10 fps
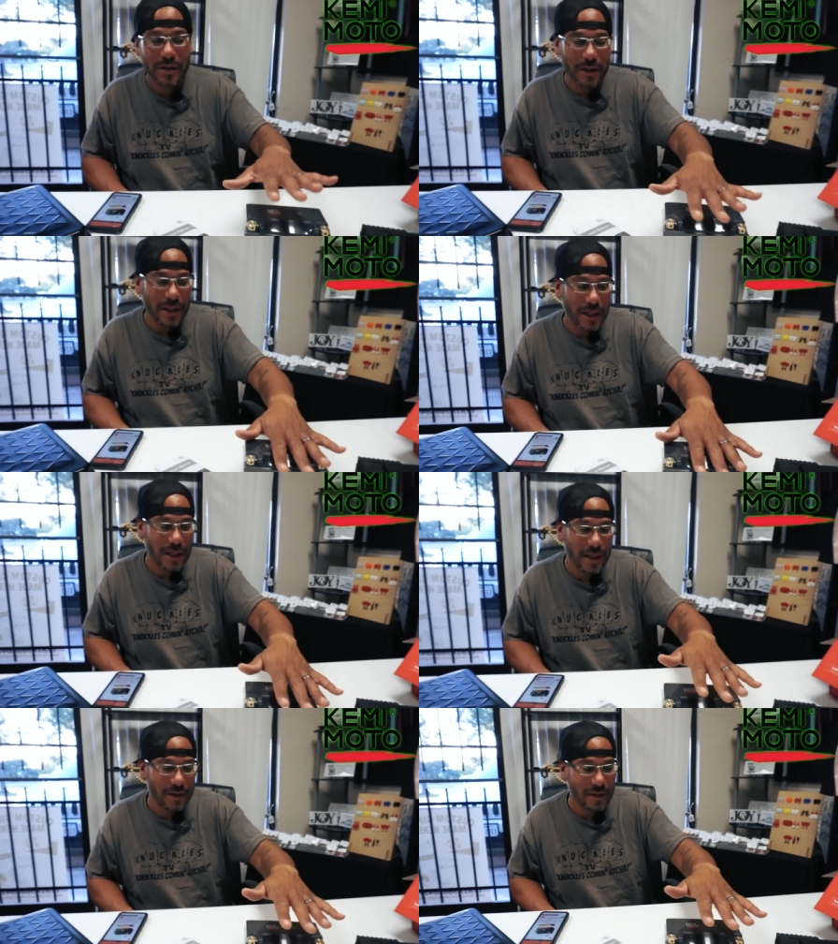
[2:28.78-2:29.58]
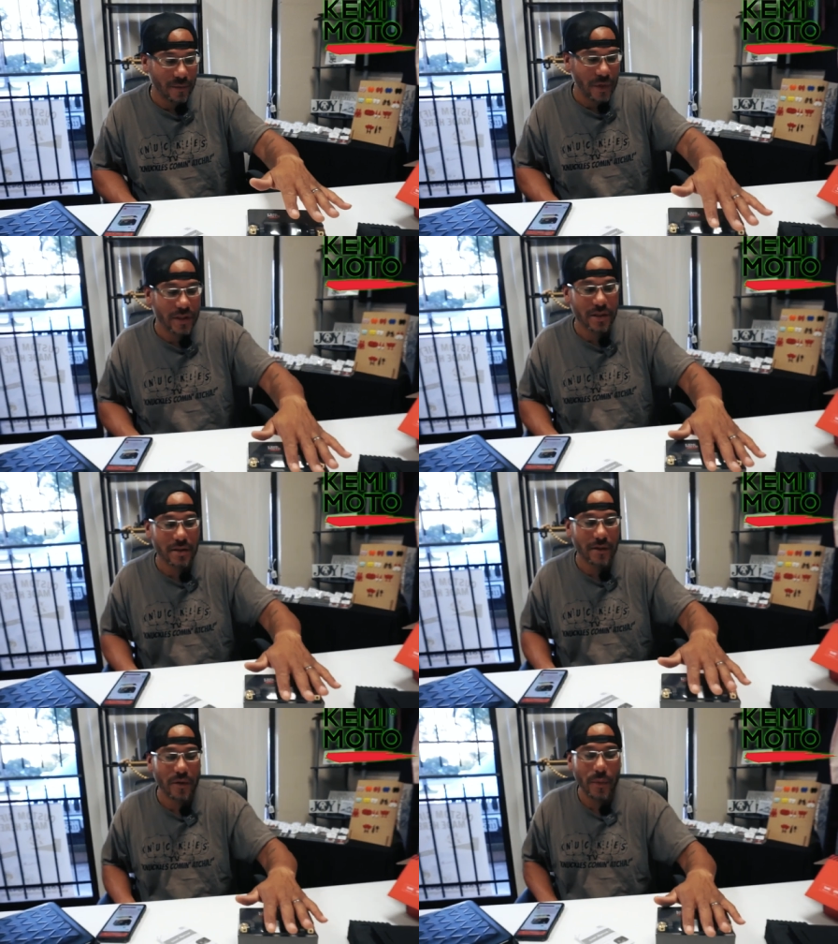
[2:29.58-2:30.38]
the
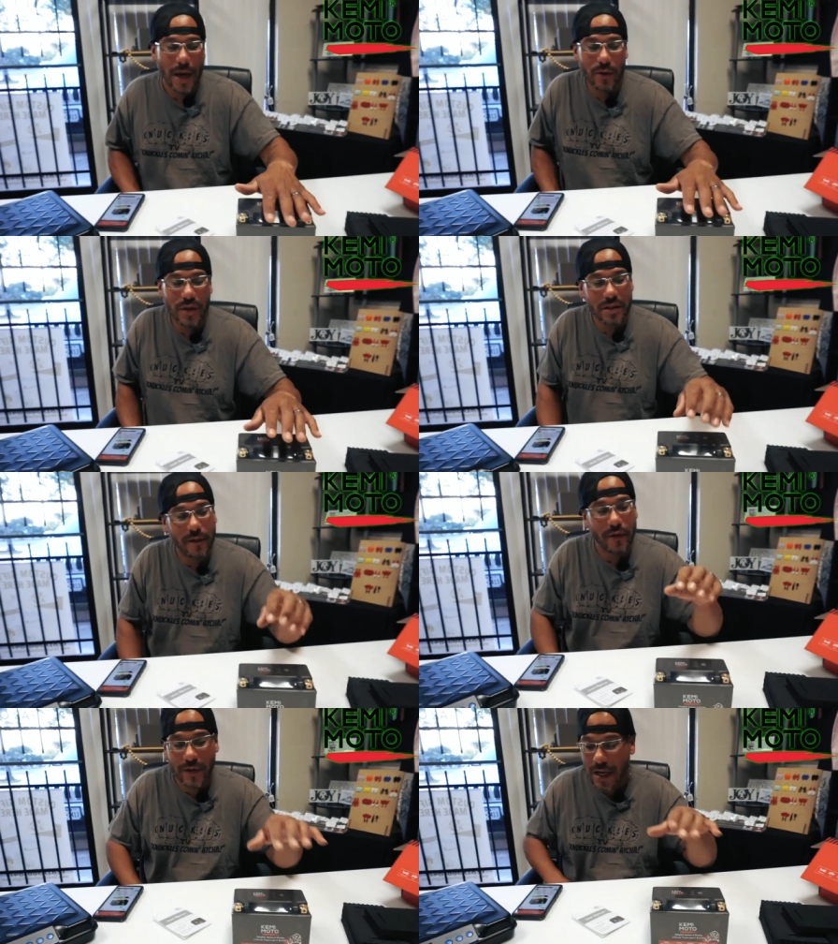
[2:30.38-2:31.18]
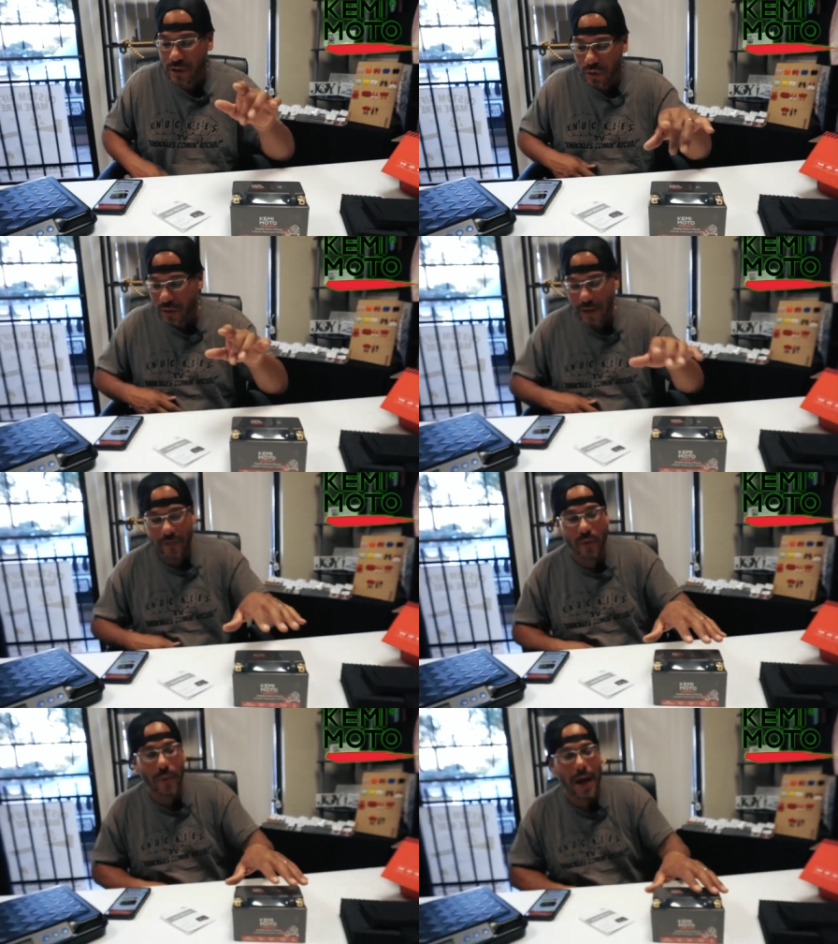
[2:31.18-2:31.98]
dimensions of the battery itself. You've got two
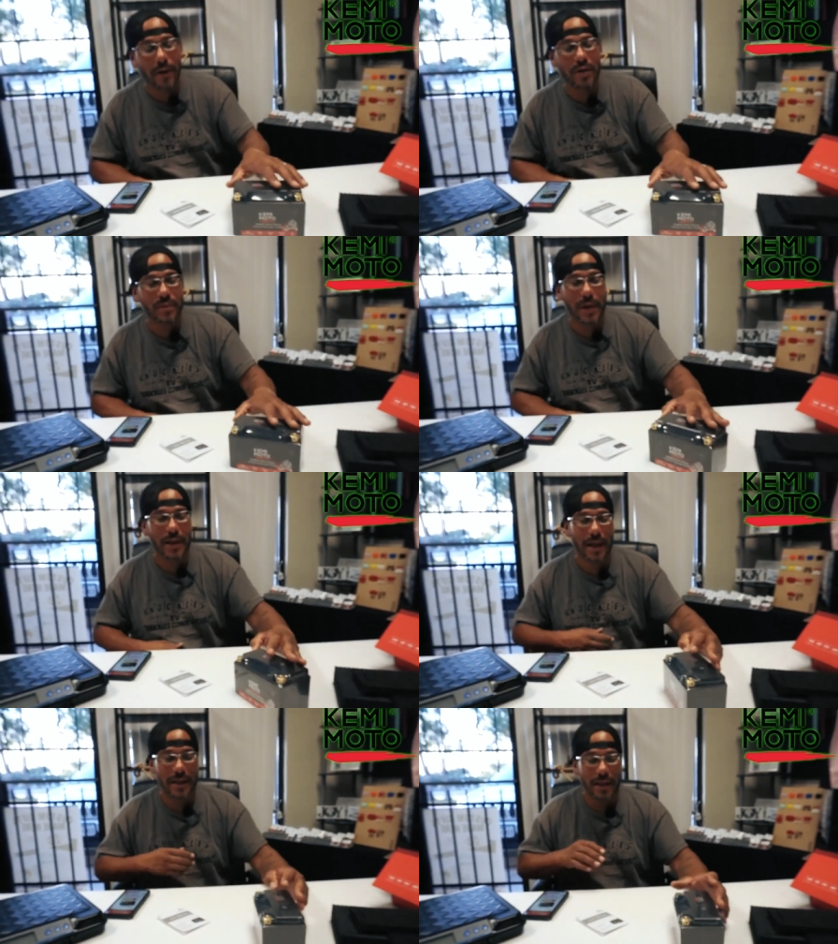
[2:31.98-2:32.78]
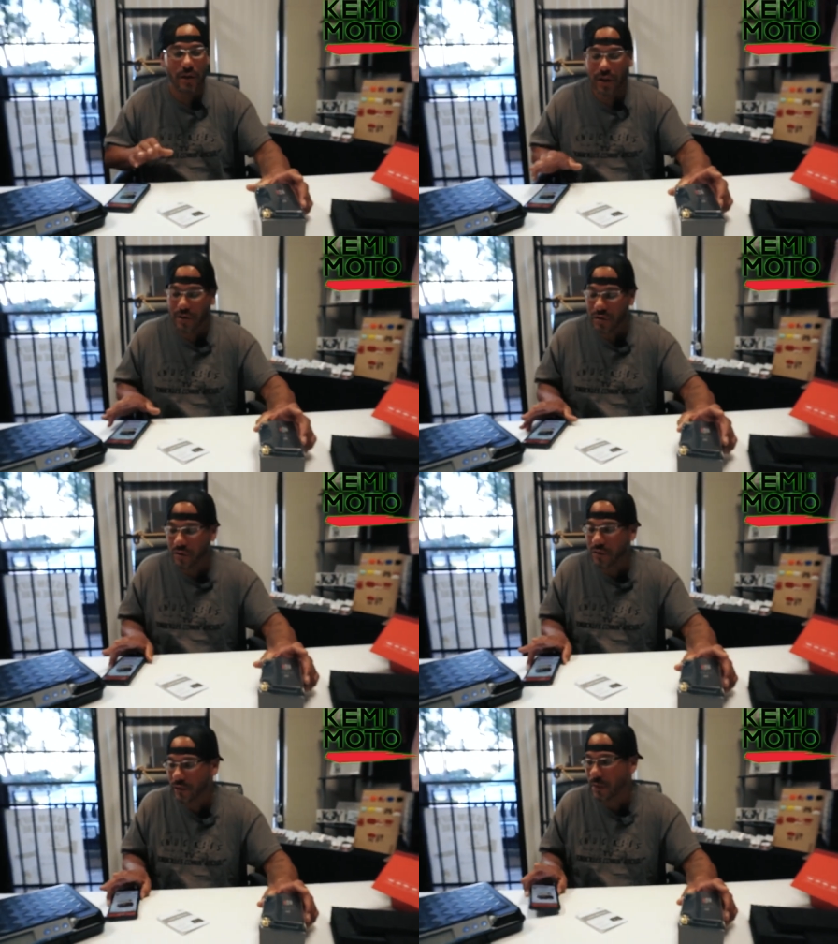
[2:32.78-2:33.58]
different batteries, man, that I think you can choose from.